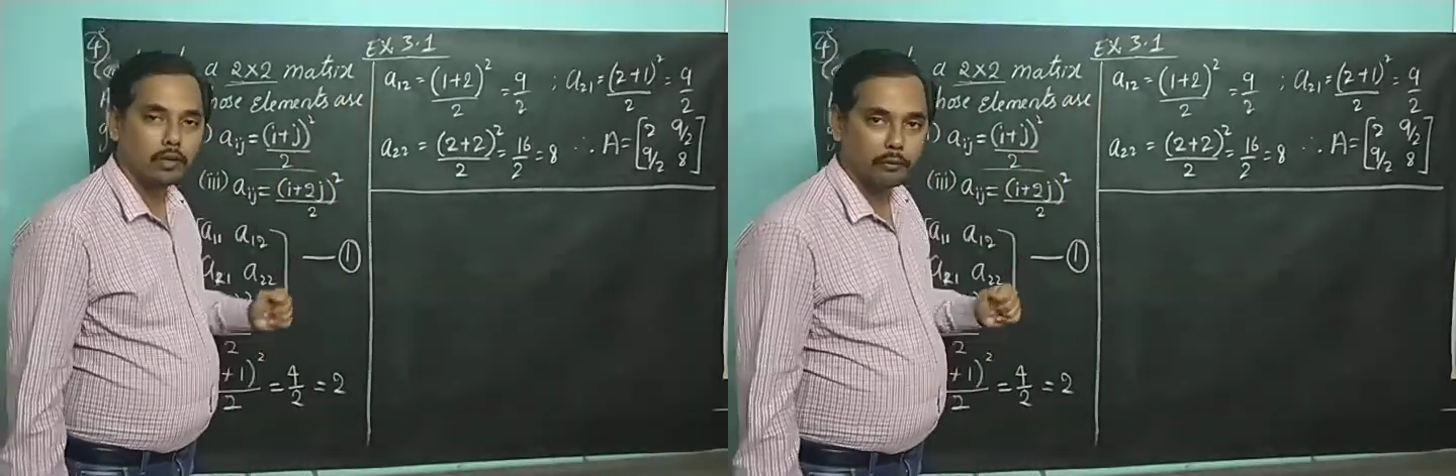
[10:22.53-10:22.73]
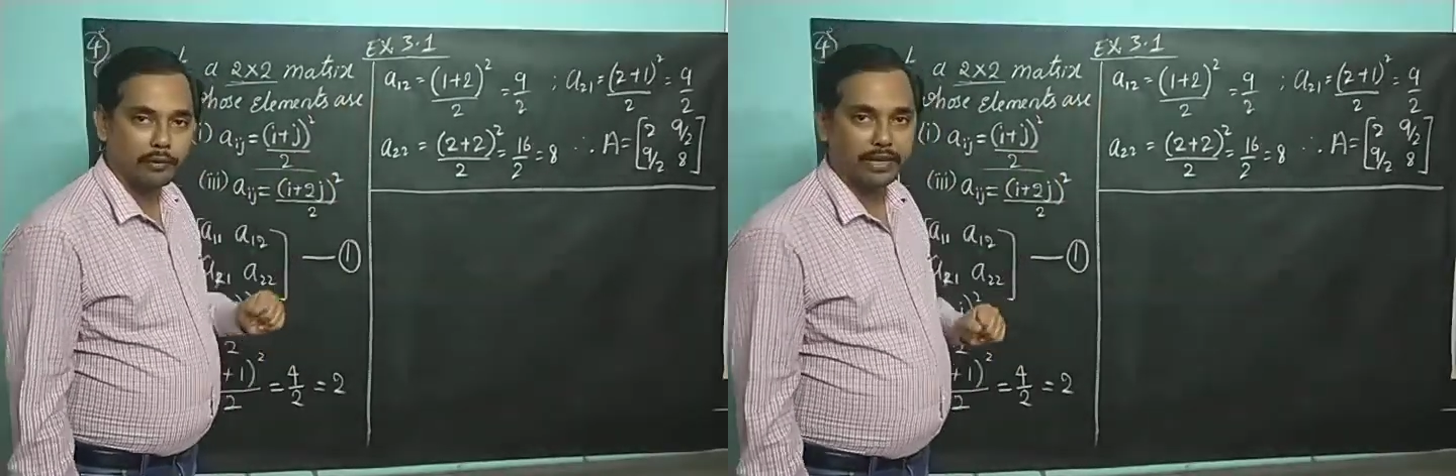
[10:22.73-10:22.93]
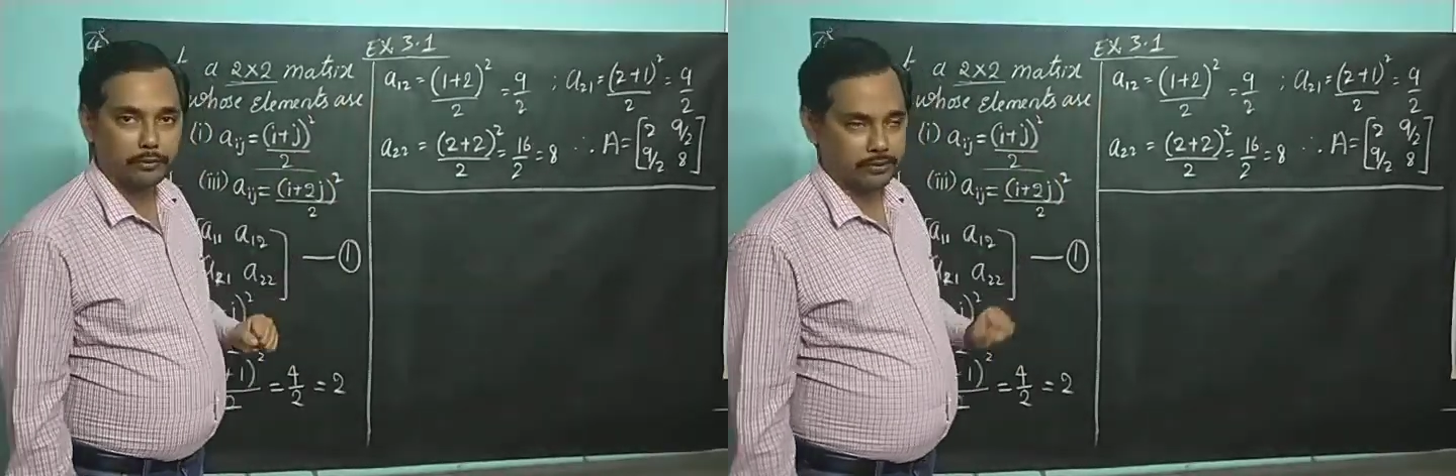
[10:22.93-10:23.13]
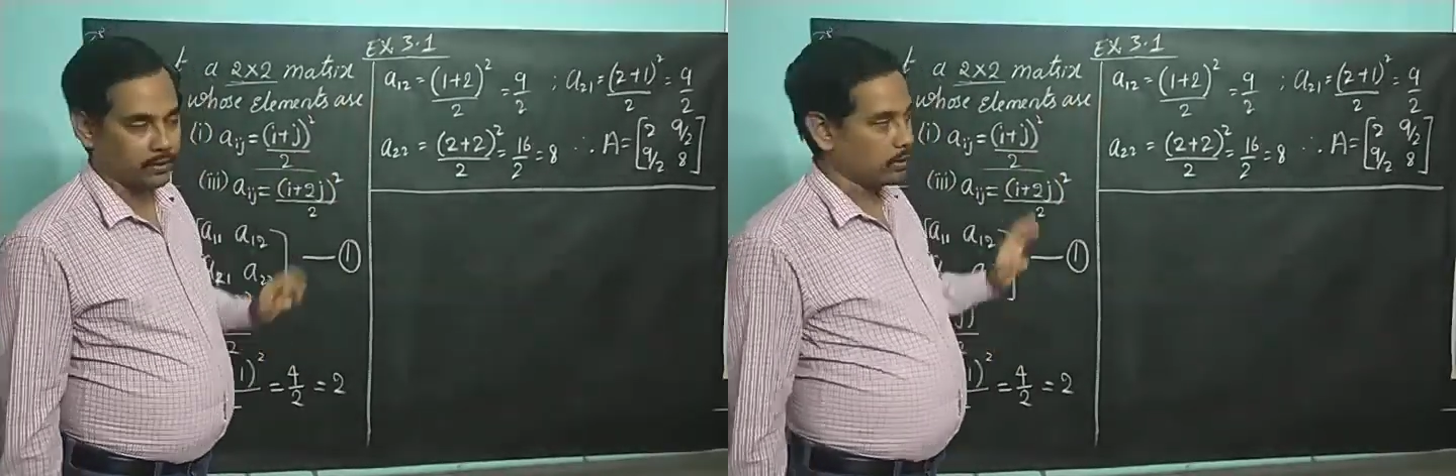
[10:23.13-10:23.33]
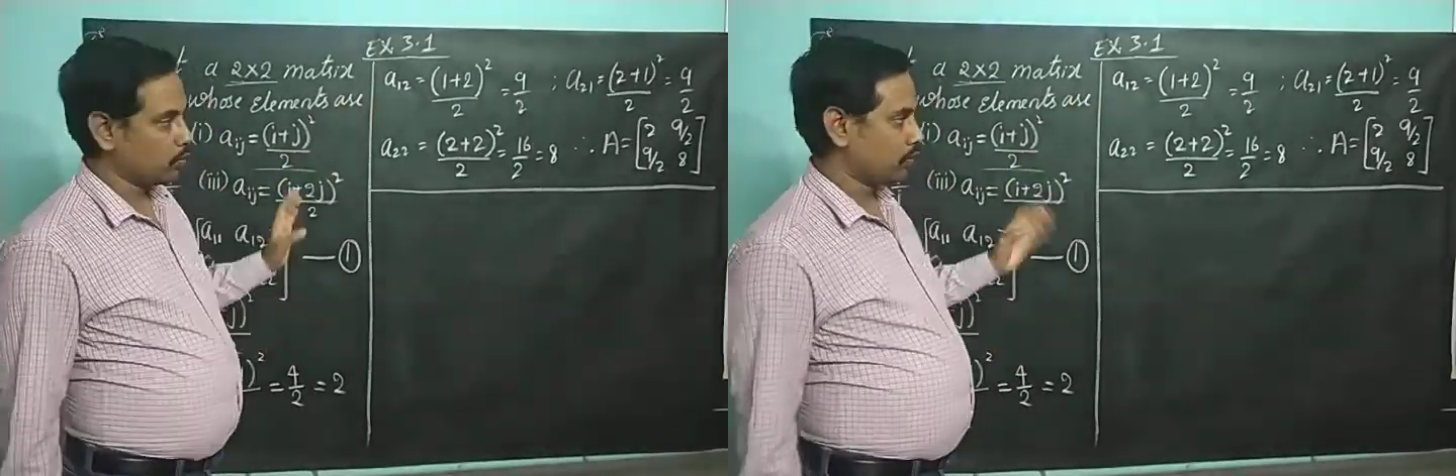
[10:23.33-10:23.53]
values.
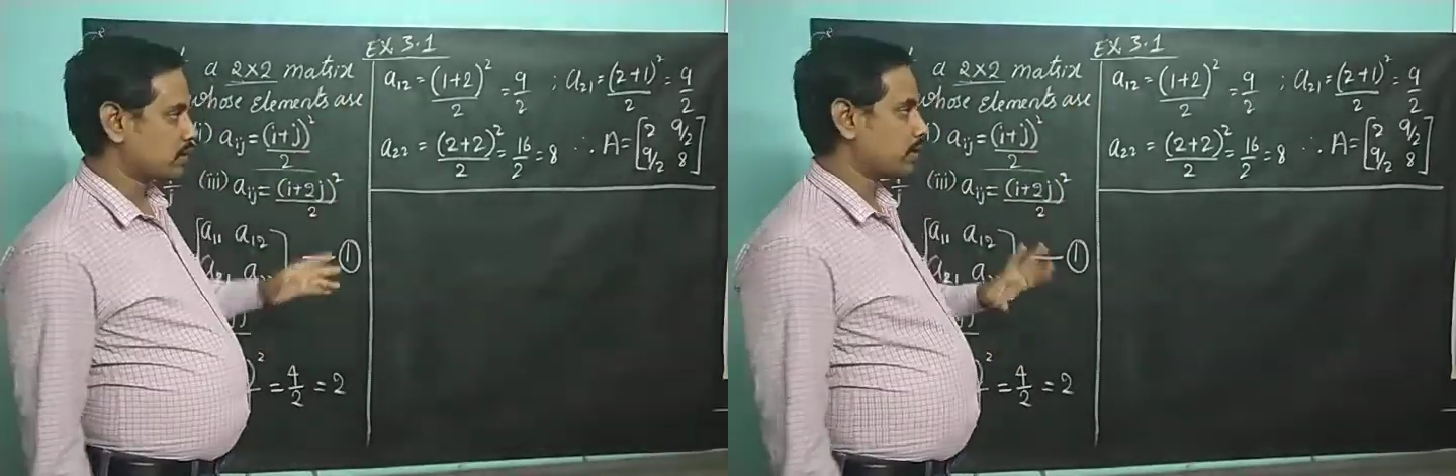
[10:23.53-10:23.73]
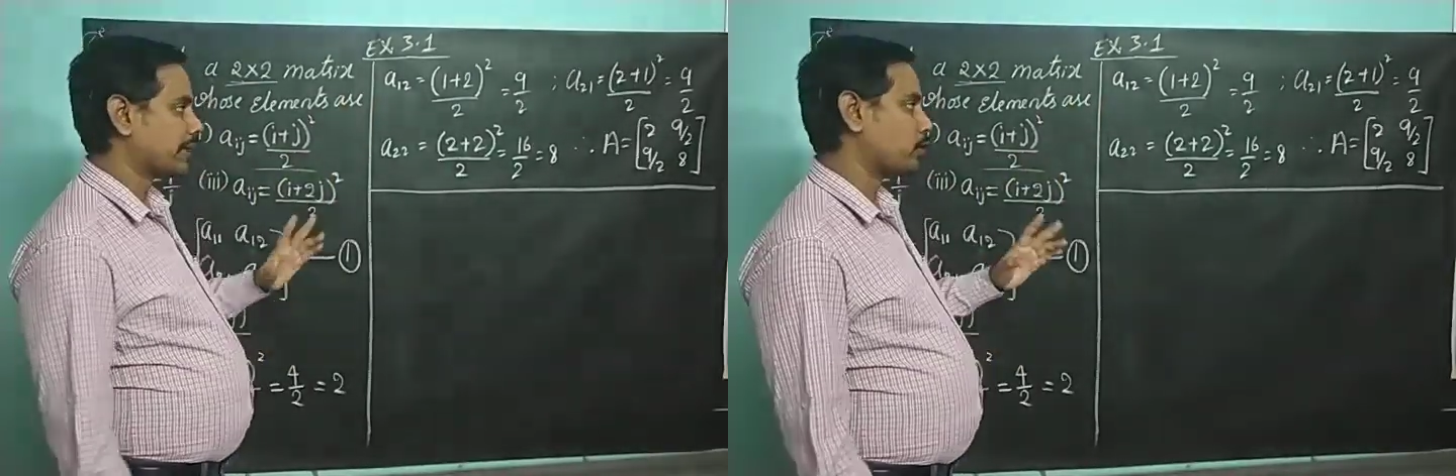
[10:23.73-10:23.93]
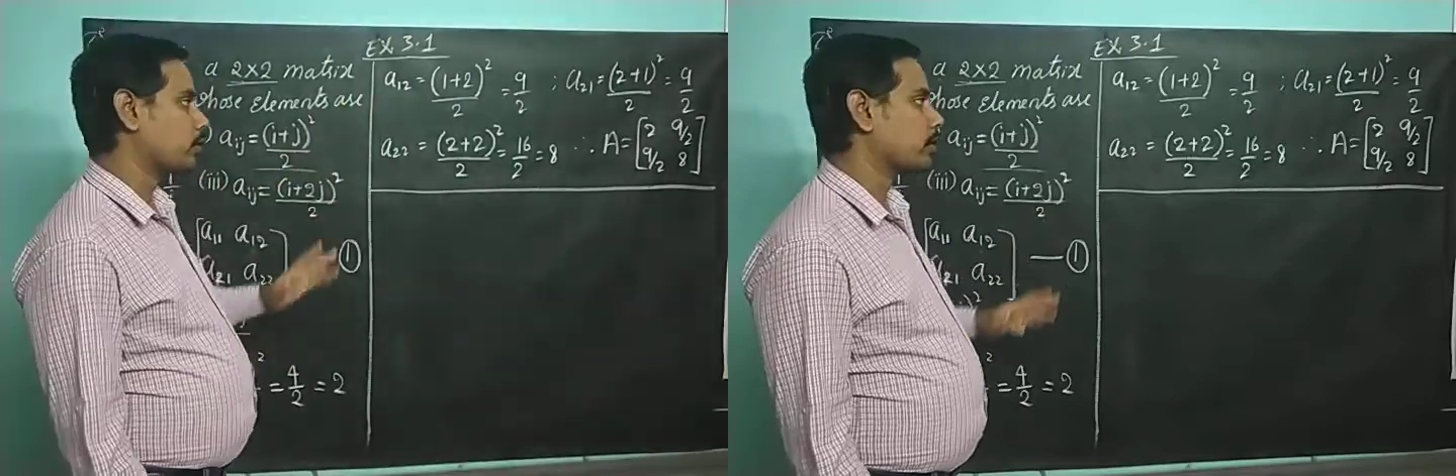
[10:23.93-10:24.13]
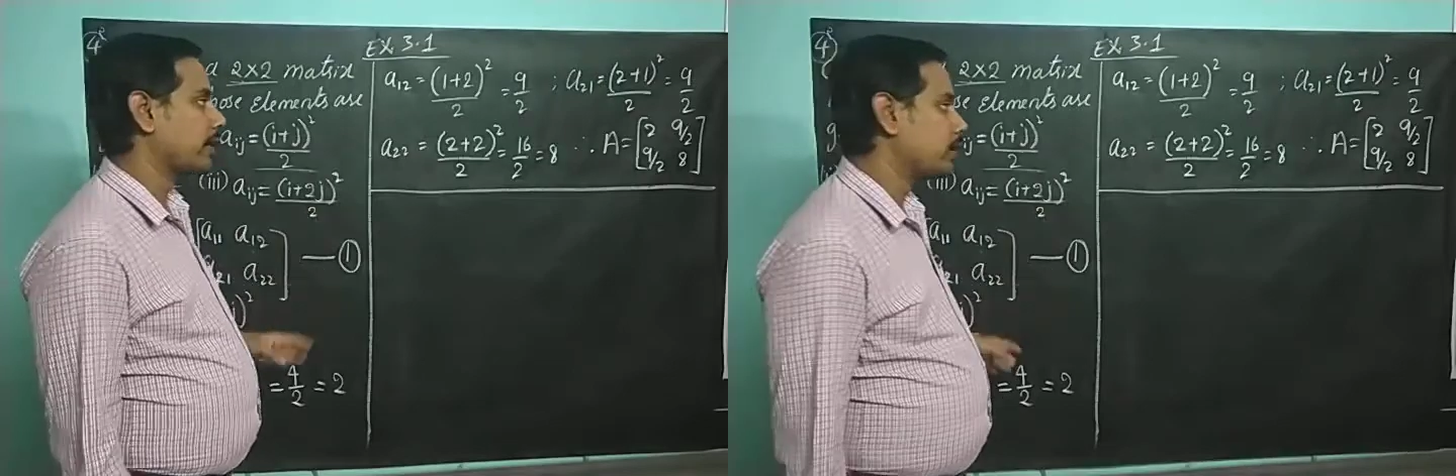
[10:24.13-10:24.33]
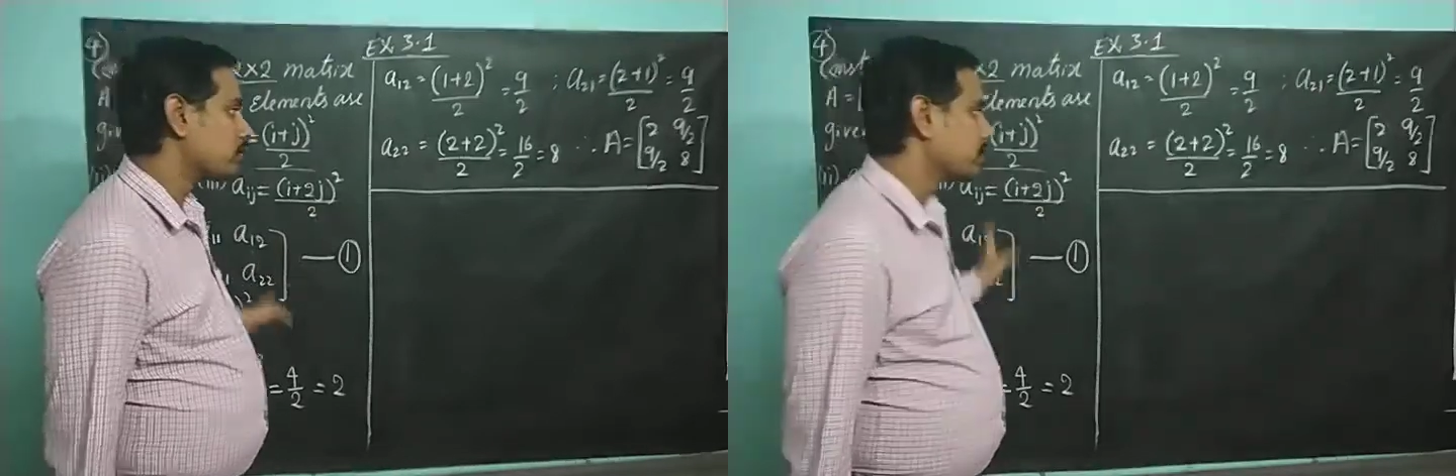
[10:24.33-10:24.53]
Once you get all the
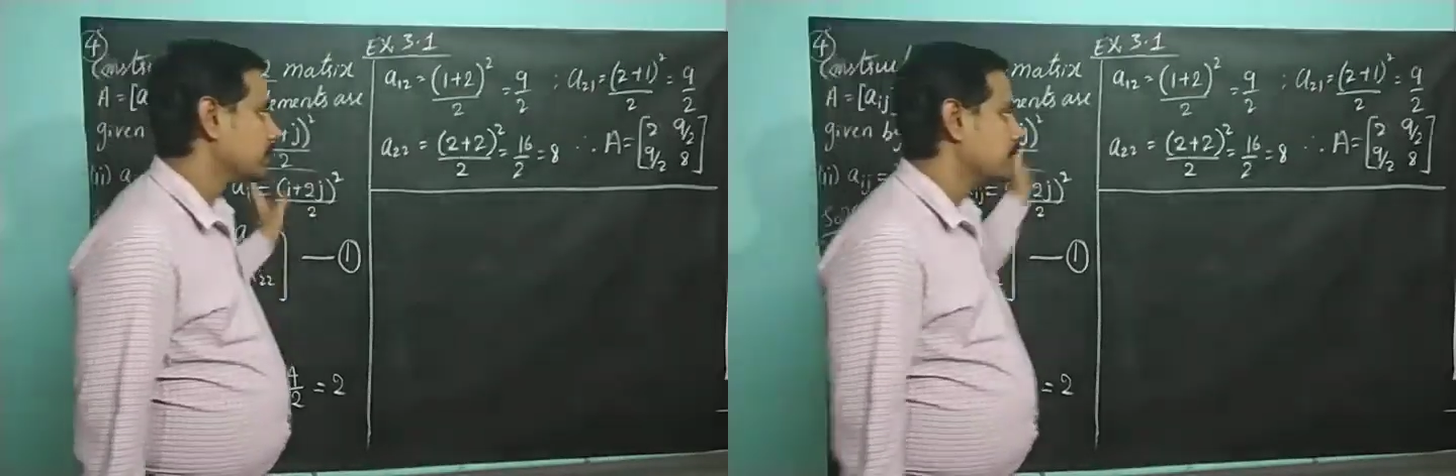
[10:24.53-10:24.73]
values,